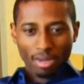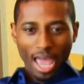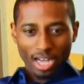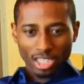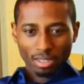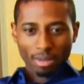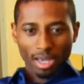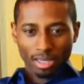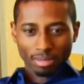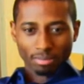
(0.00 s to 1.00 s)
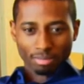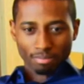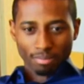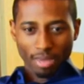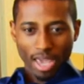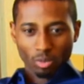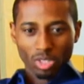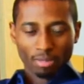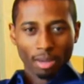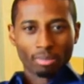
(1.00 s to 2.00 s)
but actually my head
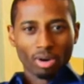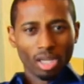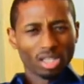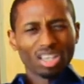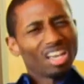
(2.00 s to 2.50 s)
was in my brain.